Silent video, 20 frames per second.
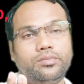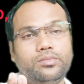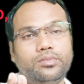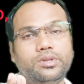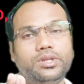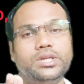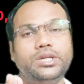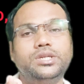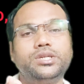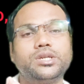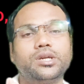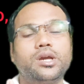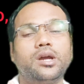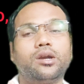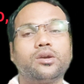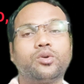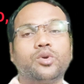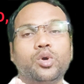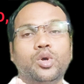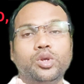These
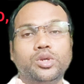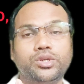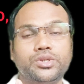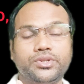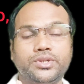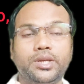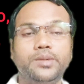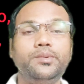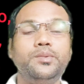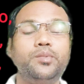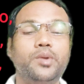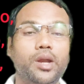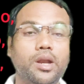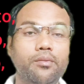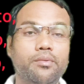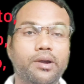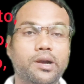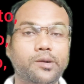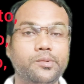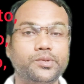are called
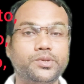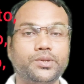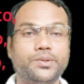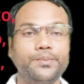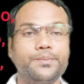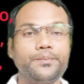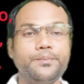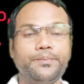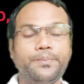semi-modal verbs.